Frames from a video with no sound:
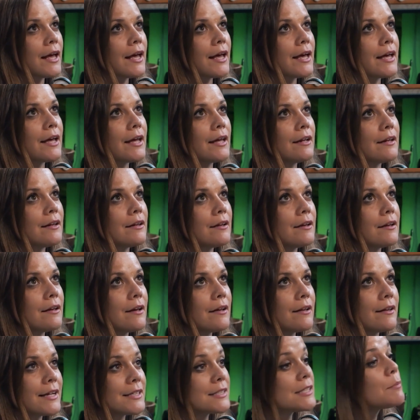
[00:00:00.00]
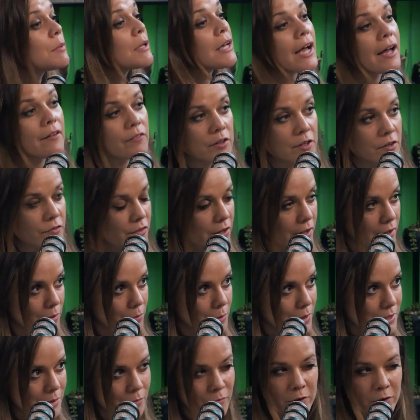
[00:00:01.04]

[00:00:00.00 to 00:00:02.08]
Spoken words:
And that's something I have to develop because I'm